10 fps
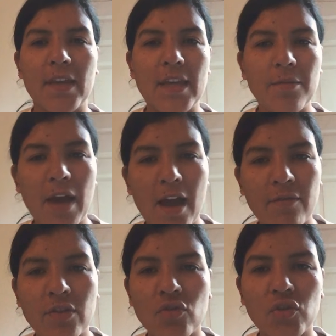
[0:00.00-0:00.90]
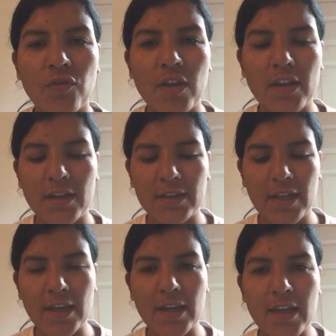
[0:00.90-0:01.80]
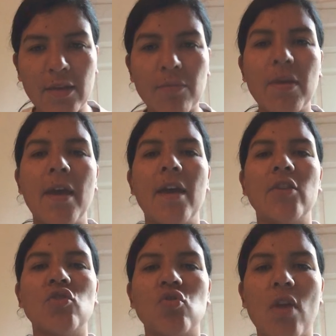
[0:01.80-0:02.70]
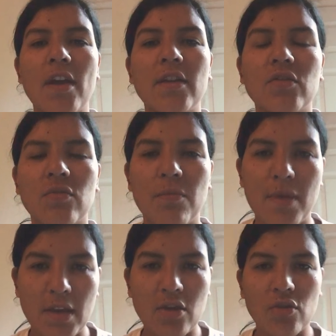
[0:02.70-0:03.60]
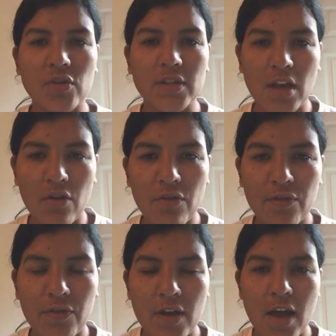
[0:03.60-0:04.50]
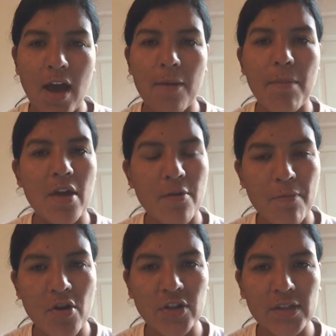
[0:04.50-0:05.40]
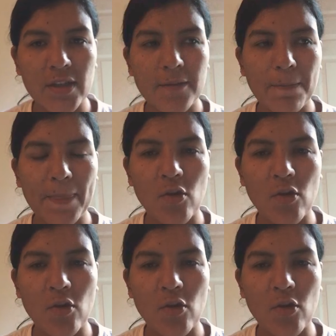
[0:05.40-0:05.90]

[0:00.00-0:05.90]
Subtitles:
keep having those feelings and keep trying to make yourself a better person.